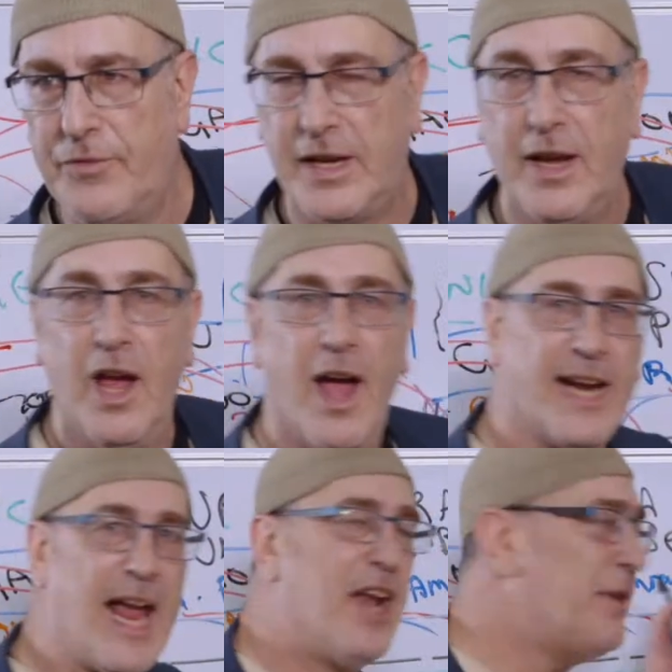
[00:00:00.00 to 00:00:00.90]
the
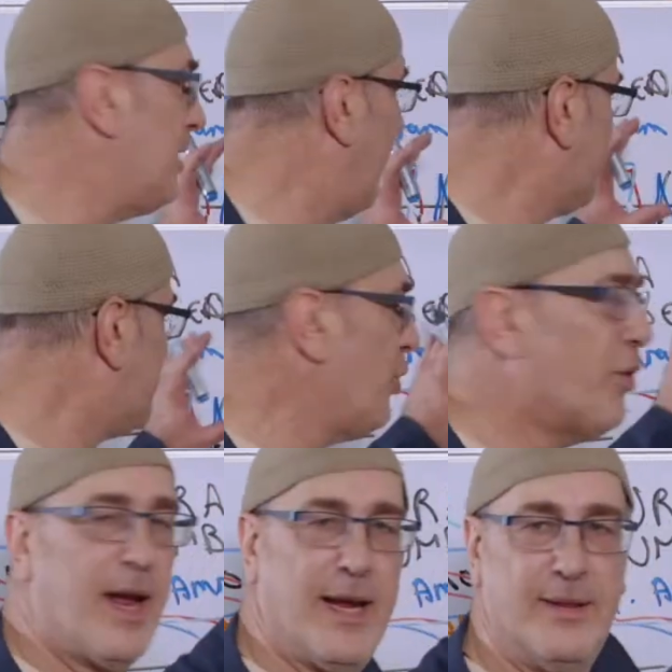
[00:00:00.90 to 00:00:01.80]
Academy of
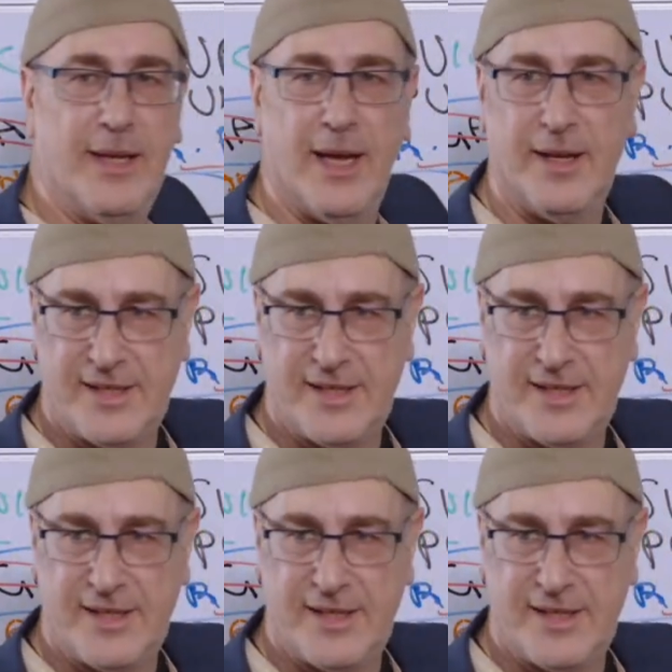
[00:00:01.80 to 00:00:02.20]
Surah in the